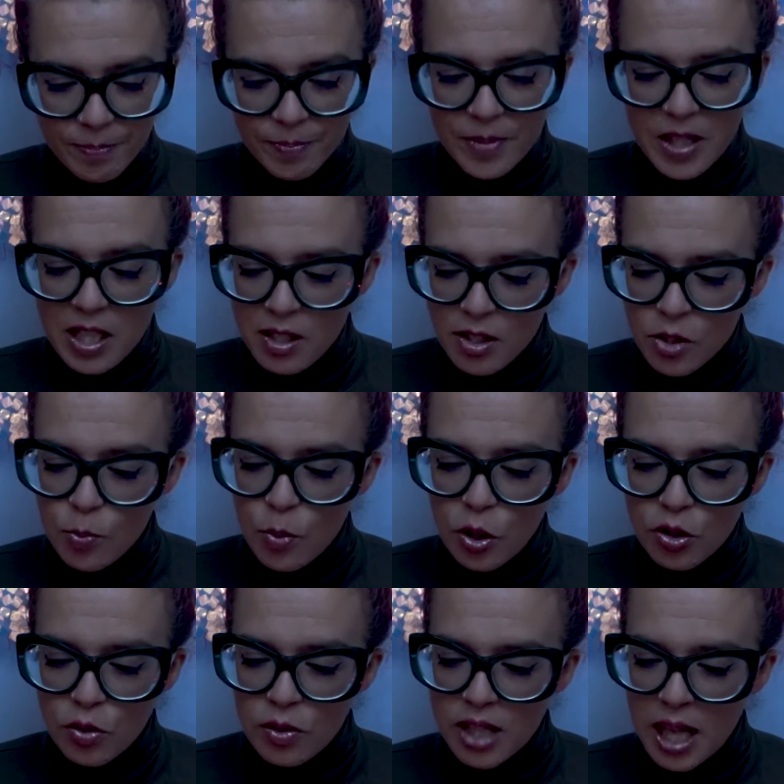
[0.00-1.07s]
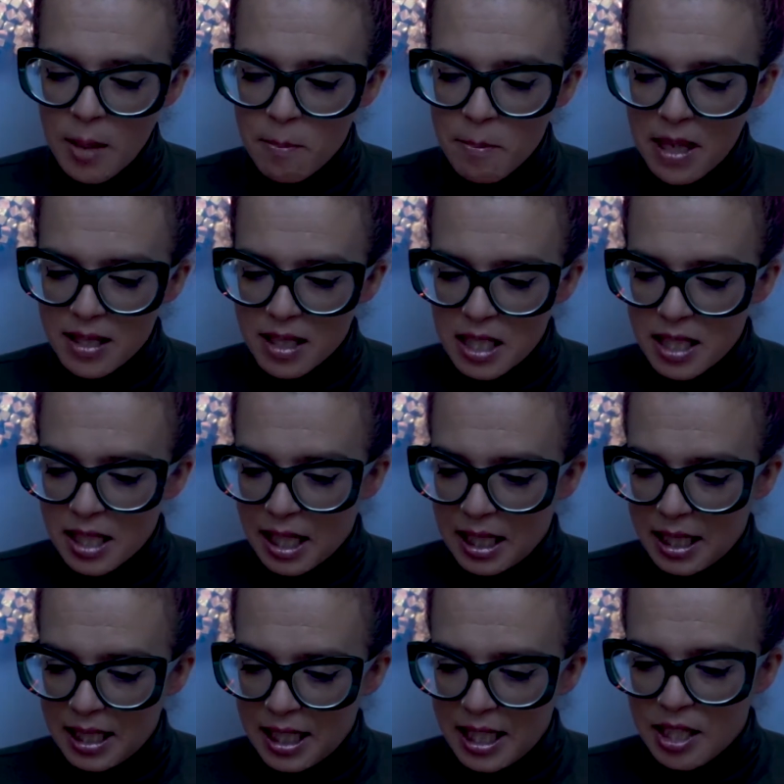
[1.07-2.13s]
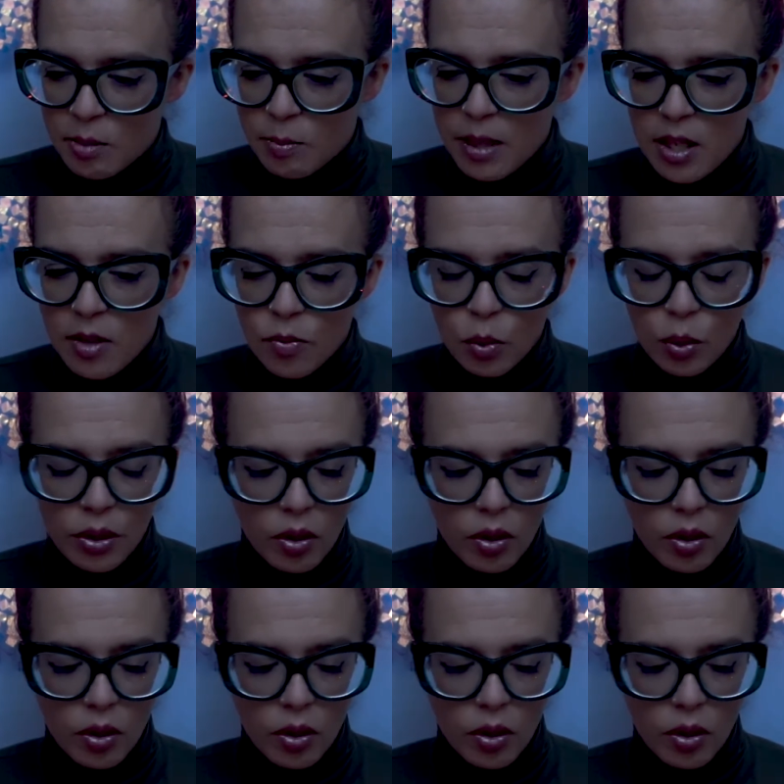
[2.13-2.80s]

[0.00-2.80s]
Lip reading: is most of the time messing a little bit with